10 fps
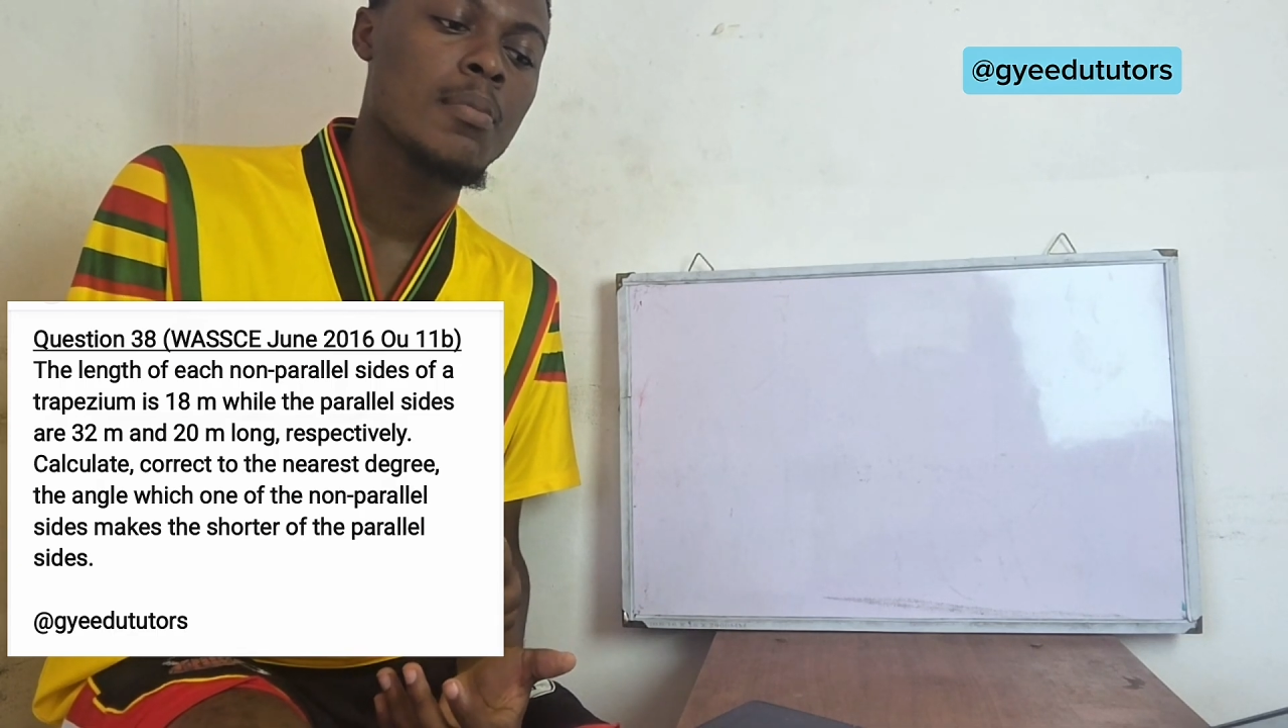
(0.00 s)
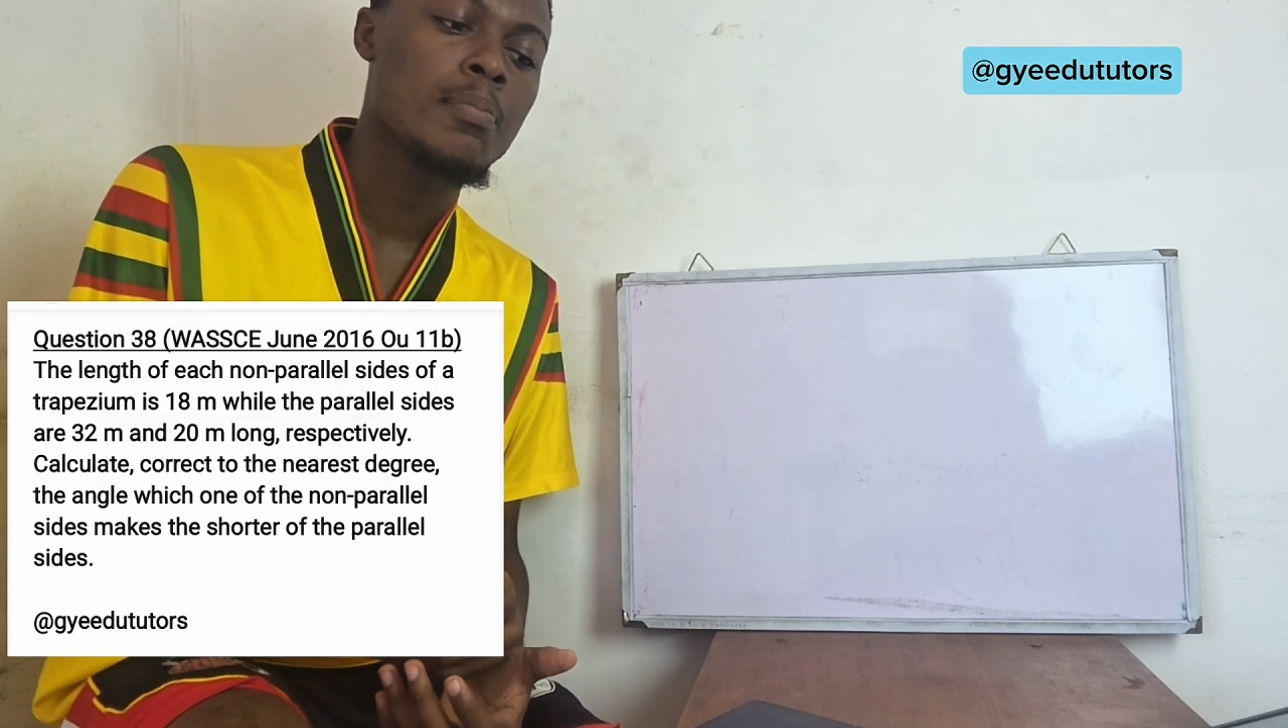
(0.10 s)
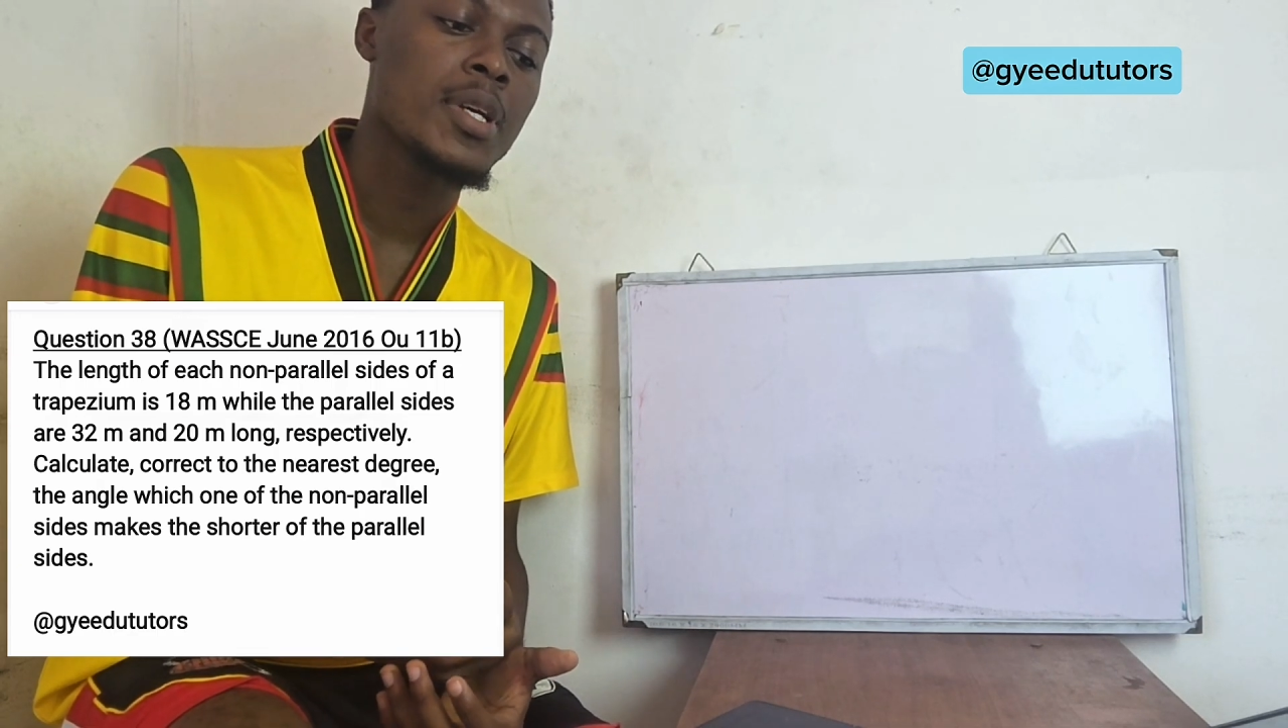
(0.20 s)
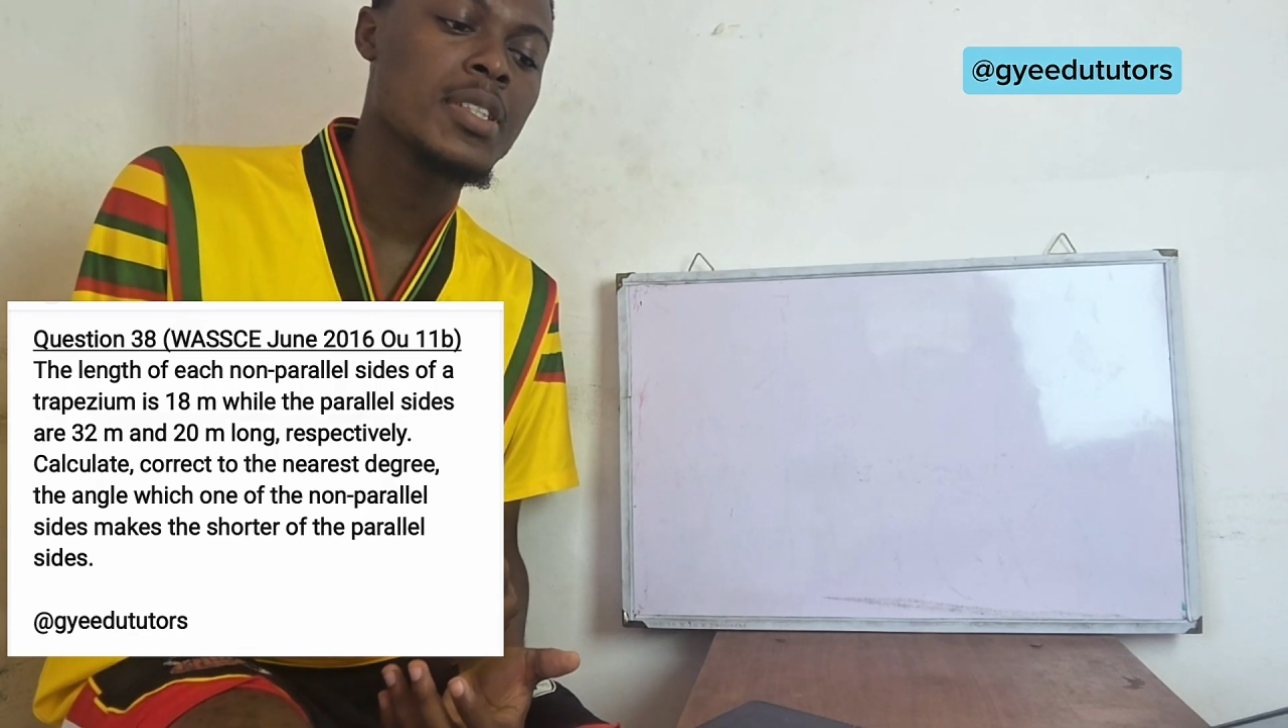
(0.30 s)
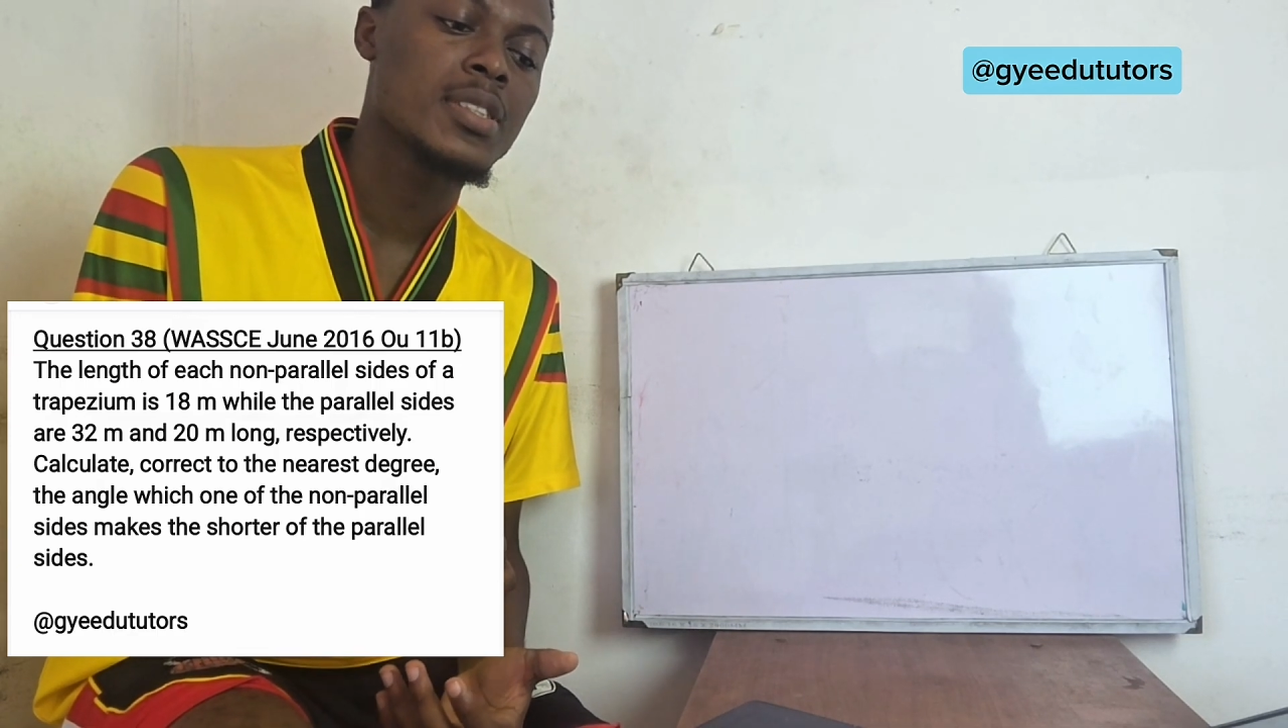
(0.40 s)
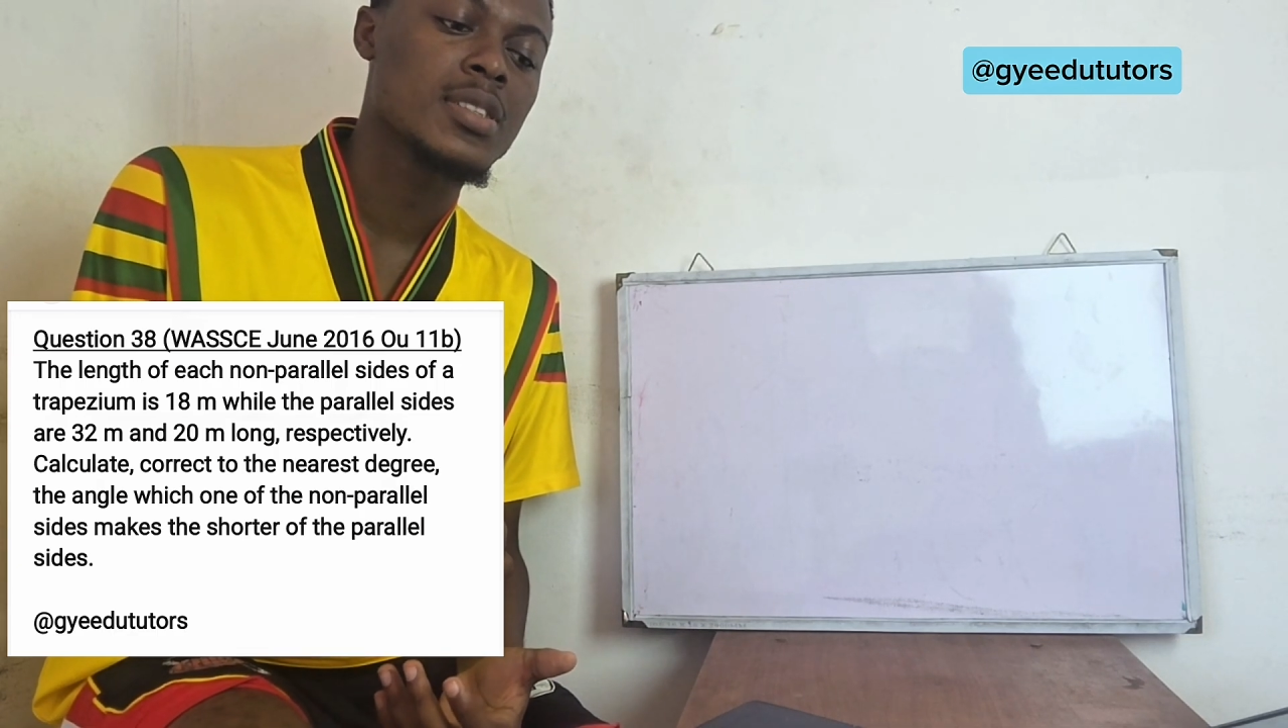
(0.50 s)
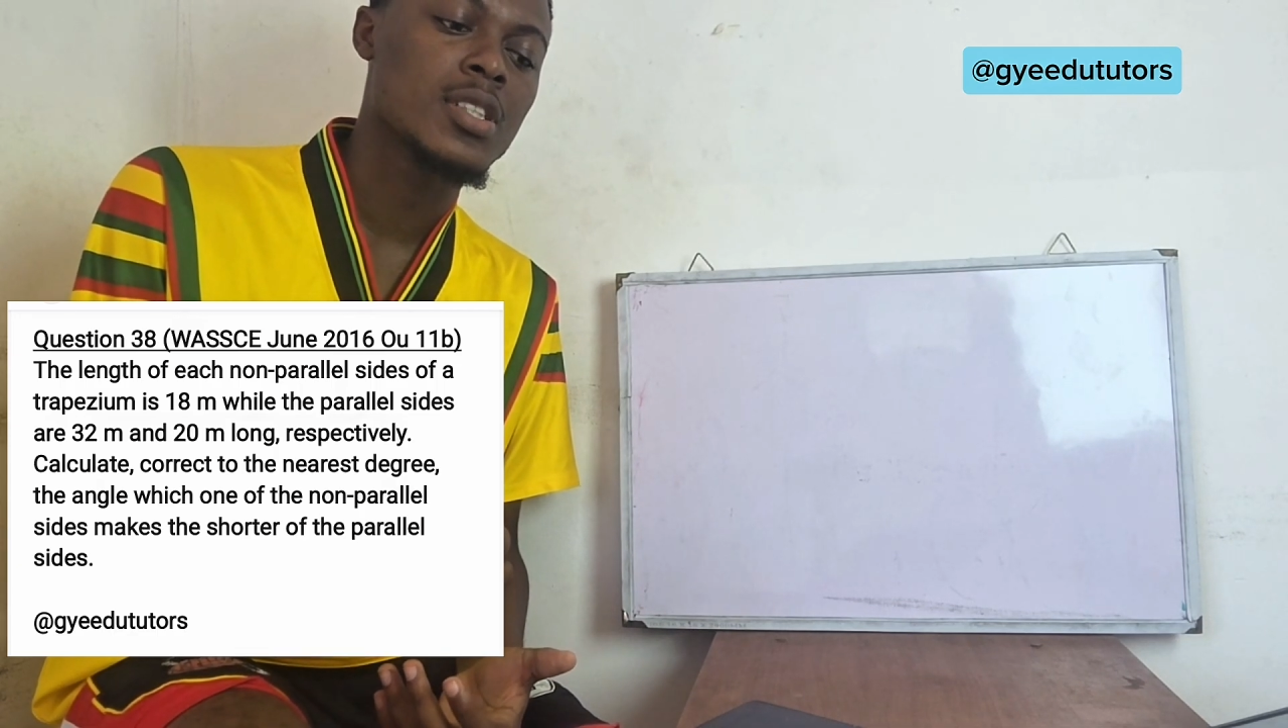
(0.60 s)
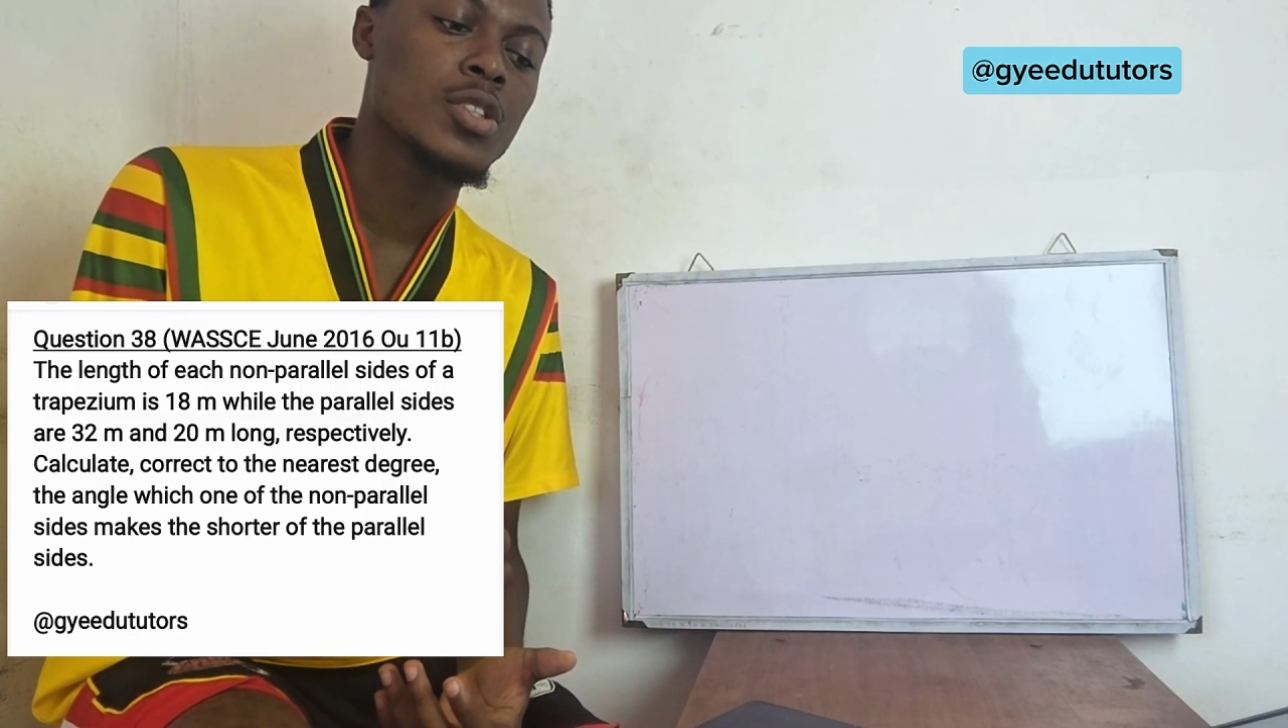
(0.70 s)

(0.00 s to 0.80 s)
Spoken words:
makes the